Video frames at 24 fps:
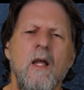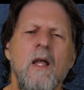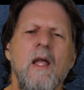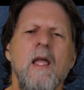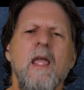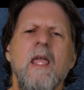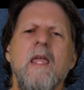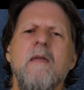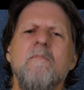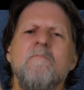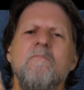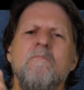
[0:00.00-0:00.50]

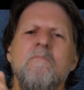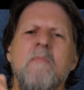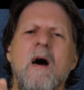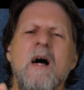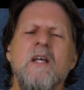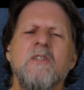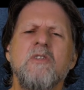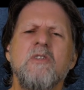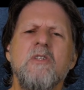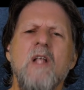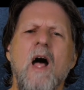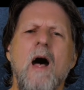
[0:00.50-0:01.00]
He
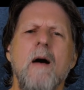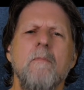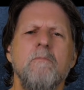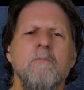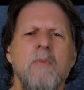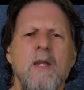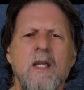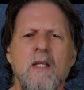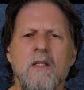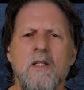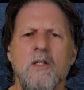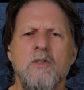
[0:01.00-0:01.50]
must not
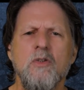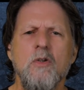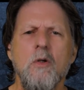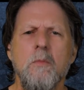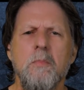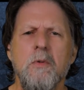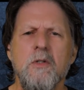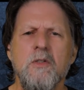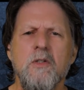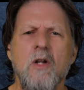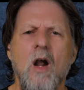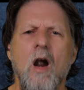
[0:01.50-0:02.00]
be the
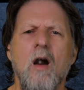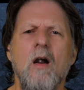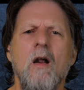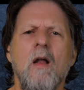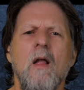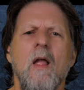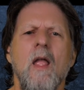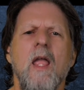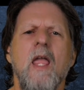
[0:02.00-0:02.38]
superstar.